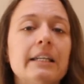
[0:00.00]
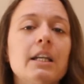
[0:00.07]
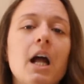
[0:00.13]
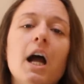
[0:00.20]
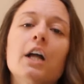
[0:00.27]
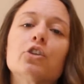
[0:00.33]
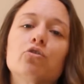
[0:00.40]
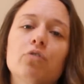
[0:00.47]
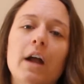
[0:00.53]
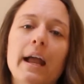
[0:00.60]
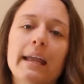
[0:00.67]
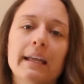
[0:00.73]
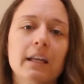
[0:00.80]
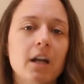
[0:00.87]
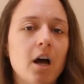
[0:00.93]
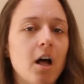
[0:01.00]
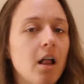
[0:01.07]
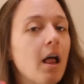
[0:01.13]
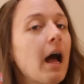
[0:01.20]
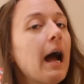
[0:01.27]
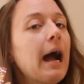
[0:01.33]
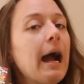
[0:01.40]
and not drying at
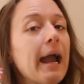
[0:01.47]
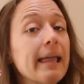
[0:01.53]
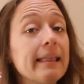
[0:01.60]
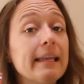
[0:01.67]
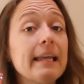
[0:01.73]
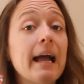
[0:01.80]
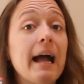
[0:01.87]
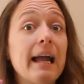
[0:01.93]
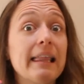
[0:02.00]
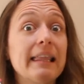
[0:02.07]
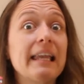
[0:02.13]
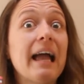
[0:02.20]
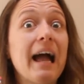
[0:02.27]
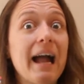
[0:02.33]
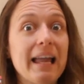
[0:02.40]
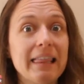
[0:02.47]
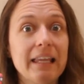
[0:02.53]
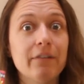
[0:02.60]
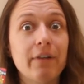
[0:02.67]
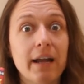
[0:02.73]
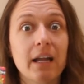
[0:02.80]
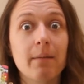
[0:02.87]
all. Highly, highly,
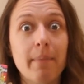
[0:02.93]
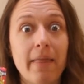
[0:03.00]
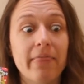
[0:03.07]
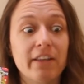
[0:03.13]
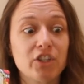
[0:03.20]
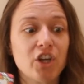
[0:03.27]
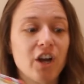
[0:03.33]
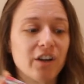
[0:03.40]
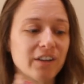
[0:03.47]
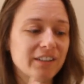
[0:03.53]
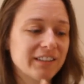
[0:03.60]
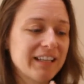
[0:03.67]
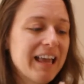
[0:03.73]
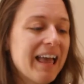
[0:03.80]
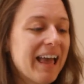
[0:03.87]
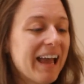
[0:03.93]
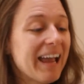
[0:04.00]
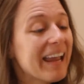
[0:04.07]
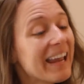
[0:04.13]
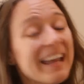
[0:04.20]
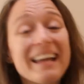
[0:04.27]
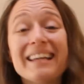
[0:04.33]
highly recommend the chunks.
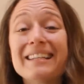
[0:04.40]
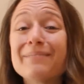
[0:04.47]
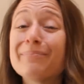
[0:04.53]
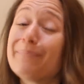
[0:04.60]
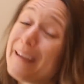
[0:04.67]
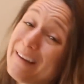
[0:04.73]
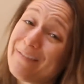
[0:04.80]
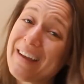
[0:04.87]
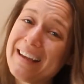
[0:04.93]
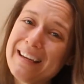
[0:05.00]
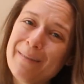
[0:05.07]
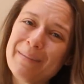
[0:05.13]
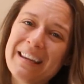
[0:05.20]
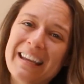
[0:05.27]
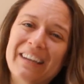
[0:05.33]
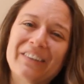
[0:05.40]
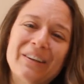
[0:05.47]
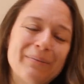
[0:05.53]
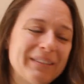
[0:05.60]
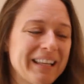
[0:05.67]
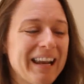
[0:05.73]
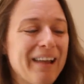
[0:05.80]
And Big Fat Yummy Hand
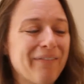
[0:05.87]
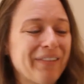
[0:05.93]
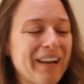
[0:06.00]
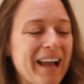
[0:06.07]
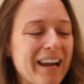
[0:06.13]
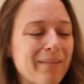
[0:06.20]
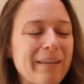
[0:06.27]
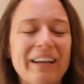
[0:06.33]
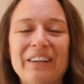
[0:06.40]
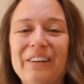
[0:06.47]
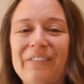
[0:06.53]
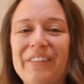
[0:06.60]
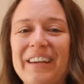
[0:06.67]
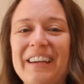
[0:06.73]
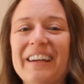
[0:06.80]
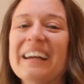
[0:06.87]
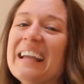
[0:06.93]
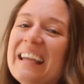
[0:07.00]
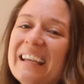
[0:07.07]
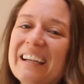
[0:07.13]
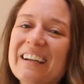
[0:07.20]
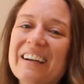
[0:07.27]
Creams that I forgot about over here,
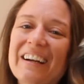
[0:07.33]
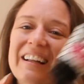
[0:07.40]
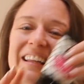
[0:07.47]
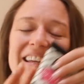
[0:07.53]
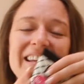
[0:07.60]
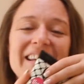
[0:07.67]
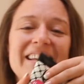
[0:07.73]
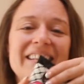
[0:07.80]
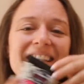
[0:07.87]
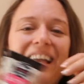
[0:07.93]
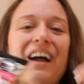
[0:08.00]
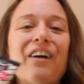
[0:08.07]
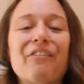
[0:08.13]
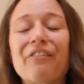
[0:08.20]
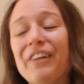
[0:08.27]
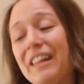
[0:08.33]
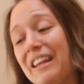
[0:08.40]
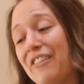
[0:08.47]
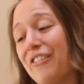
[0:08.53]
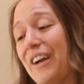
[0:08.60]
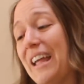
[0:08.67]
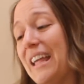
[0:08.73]
It Girl is a really
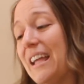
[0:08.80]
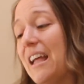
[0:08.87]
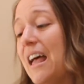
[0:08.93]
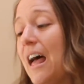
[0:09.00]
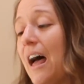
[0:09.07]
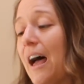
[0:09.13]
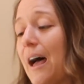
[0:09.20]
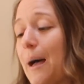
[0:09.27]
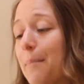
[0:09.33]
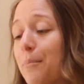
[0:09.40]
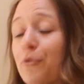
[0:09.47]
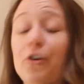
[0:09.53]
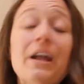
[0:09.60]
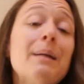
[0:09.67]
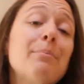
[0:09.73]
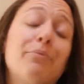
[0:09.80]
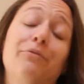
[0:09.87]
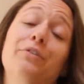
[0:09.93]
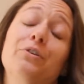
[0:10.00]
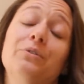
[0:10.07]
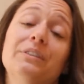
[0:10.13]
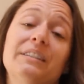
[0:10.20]
great um,
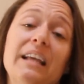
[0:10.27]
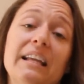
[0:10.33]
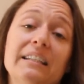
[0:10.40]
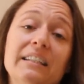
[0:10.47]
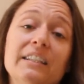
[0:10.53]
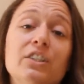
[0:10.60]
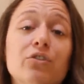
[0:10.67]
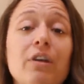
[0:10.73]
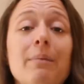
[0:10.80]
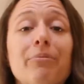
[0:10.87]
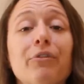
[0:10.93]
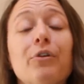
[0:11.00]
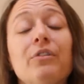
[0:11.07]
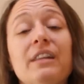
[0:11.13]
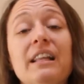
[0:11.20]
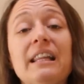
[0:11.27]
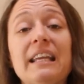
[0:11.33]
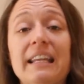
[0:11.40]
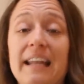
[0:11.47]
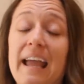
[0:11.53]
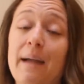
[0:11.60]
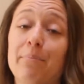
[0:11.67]
grapefruit scent. It's grapefruit, lily,
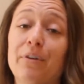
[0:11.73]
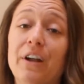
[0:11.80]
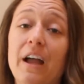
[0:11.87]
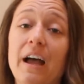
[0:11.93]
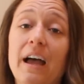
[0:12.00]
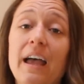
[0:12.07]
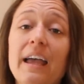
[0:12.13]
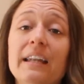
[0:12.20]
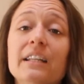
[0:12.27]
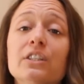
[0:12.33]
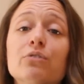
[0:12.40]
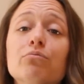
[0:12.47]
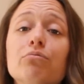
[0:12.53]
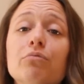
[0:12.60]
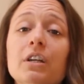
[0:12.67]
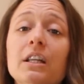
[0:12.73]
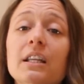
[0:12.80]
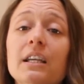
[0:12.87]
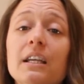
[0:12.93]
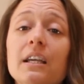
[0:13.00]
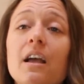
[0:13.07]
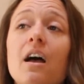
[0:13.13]
and apricot, and it's
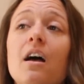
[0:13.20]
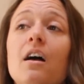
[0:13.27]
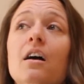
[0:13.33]
really